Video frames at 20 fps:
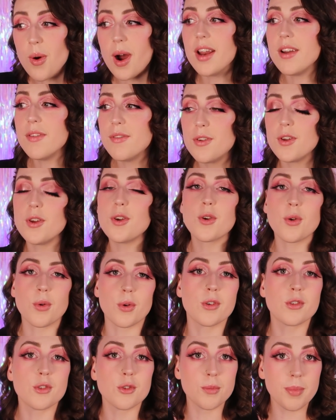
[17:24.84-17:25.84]
quite a few
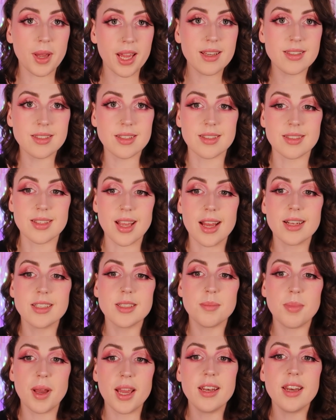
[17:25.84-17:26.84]
crucial pieces, and
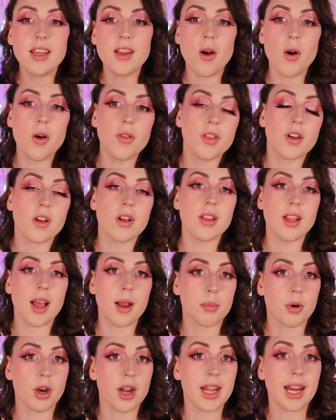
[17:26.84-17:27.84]
depending on the
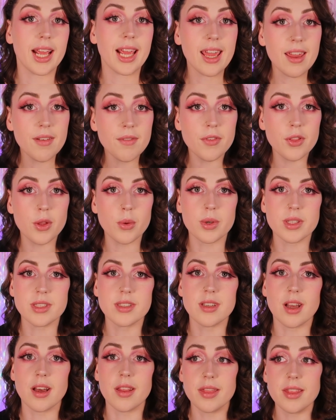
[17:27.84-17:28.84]
collaborating
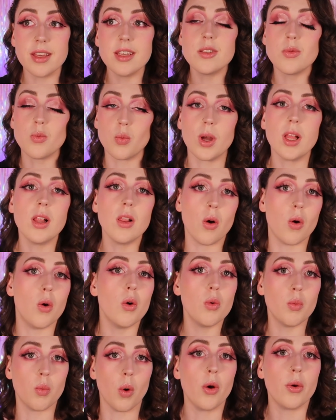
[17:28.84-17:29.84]
influencer, this will
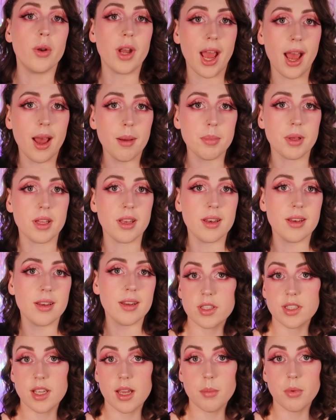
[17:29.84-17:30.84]
or won't happen. For
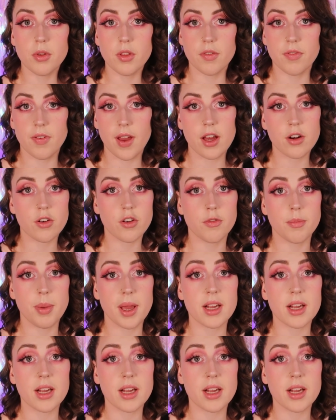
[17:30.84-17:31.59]
example, the founder of